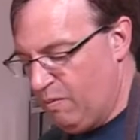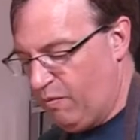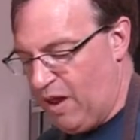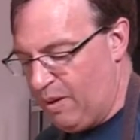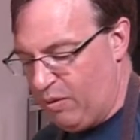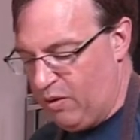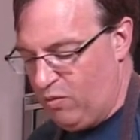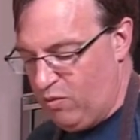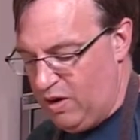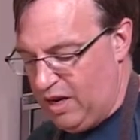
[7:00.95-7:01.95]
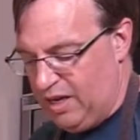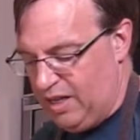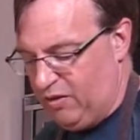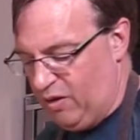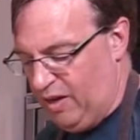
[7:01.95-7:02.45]
Flatbread, really,
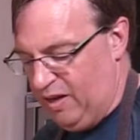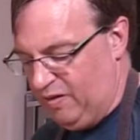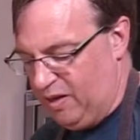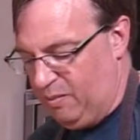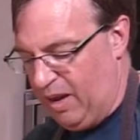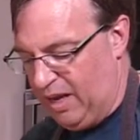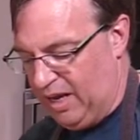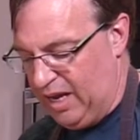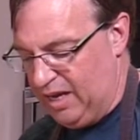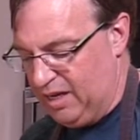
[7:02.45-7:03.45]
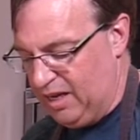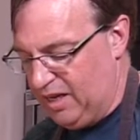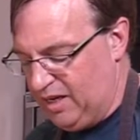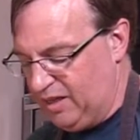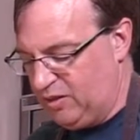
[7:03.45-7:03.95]
these are easy to make, and they
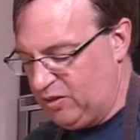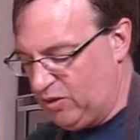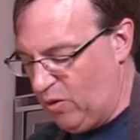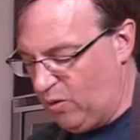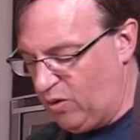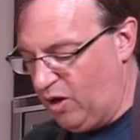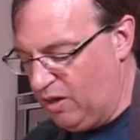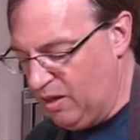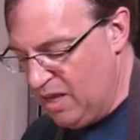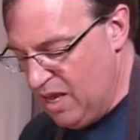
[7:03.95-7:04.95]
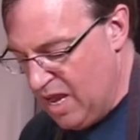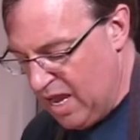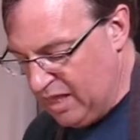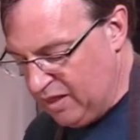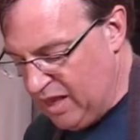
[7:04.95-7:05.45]
taste so good.
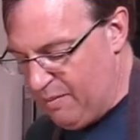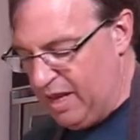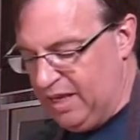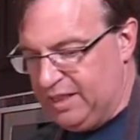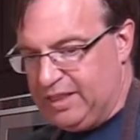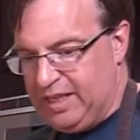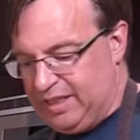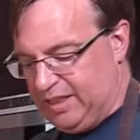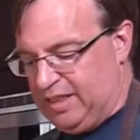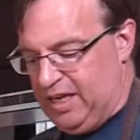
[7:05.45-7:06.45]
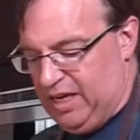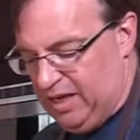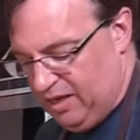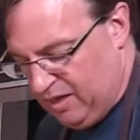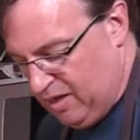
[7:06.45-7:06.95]
And this I'm making
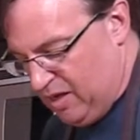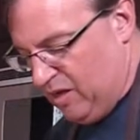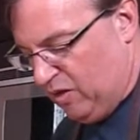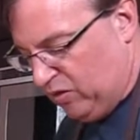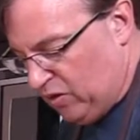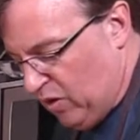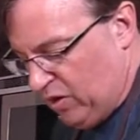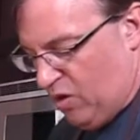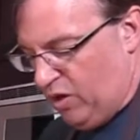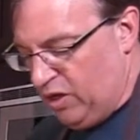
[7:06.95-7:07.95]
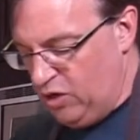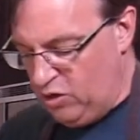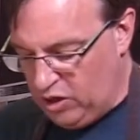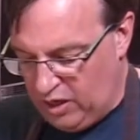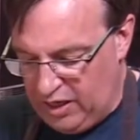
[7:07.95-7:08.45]
16. So, you can
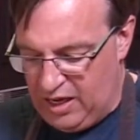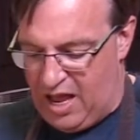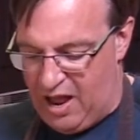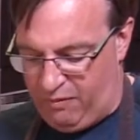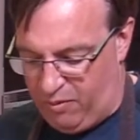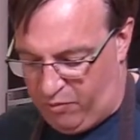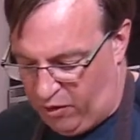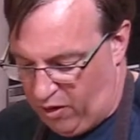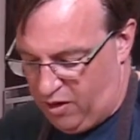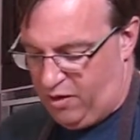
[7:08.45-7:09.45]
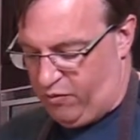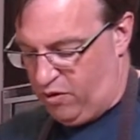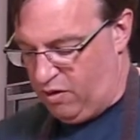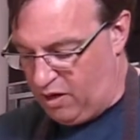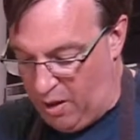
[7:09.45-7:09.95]
usually have them
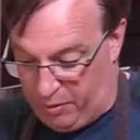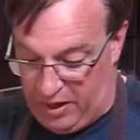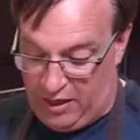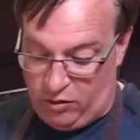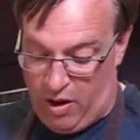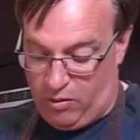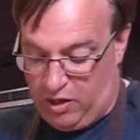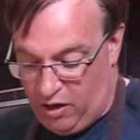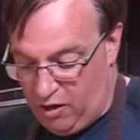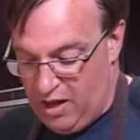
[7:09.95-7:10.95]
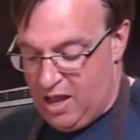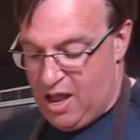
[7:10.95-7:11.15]
for a couple of days around here.